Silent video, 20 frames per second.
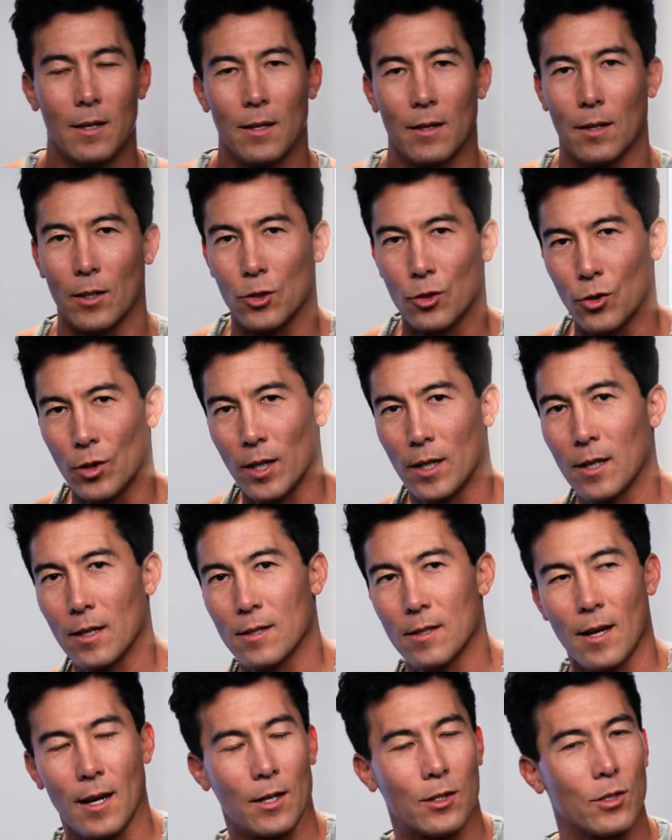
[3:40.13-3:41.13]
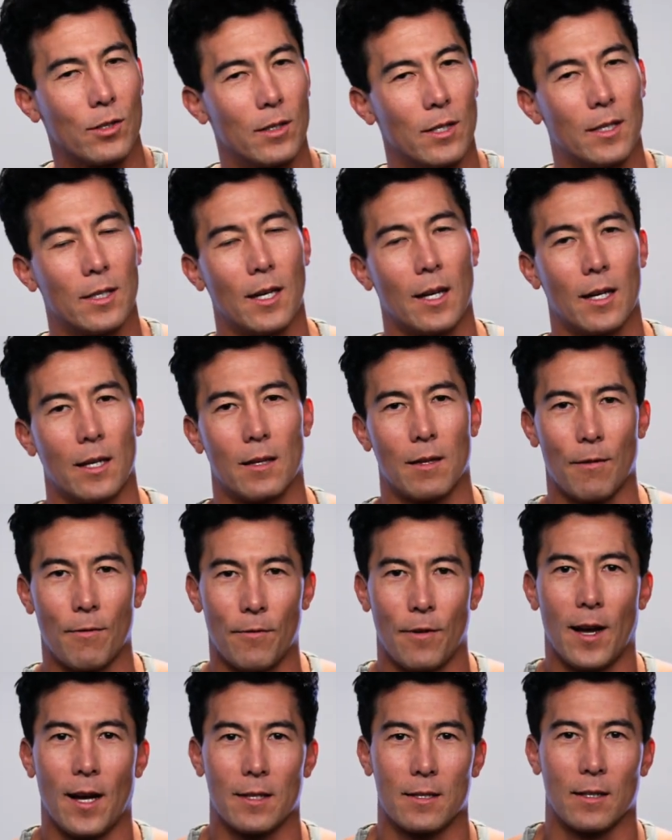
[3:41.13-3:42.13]
The trick is actually getting the
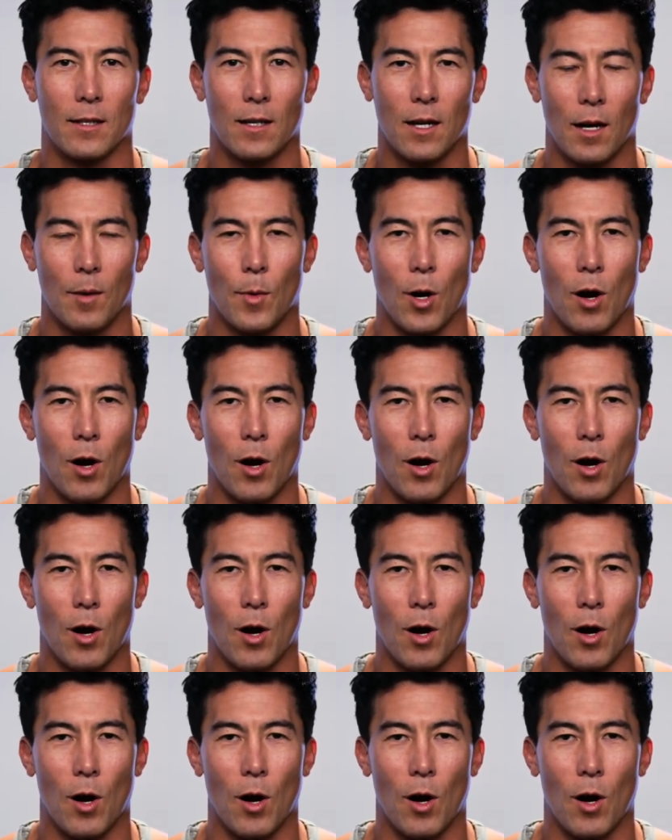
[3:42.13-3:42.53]
fat to come